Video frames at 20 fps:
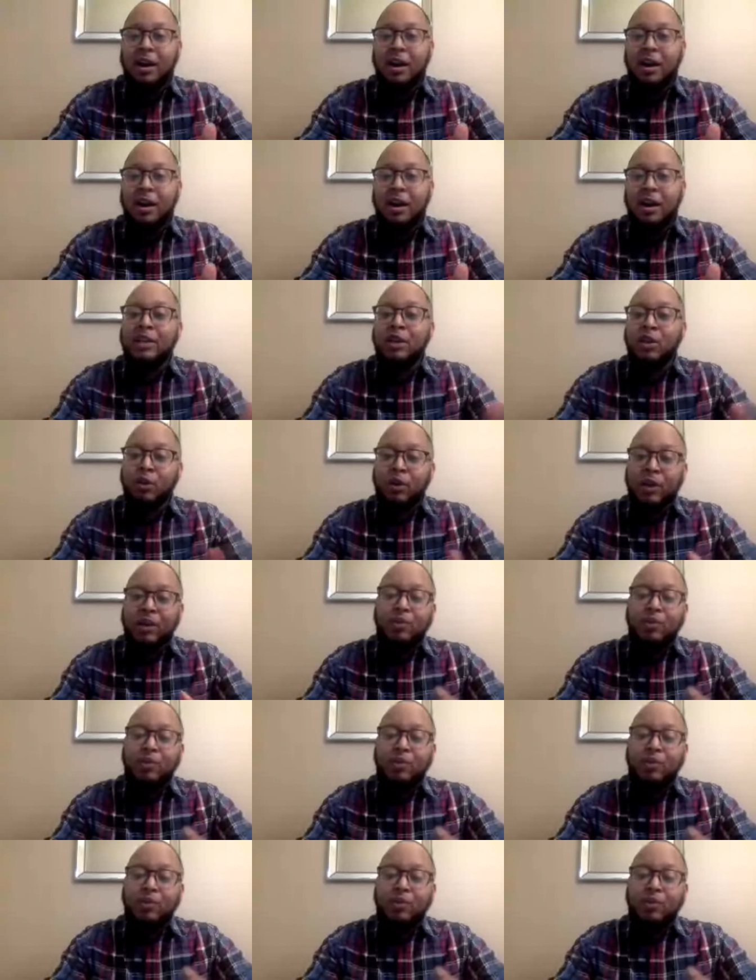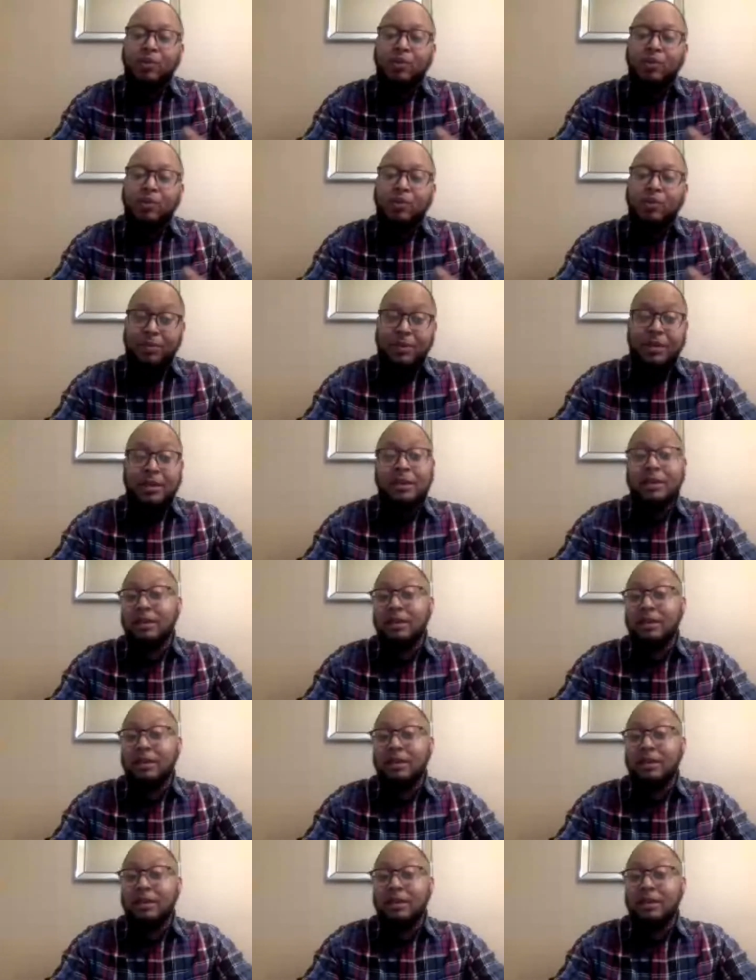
and not knowing what they could be,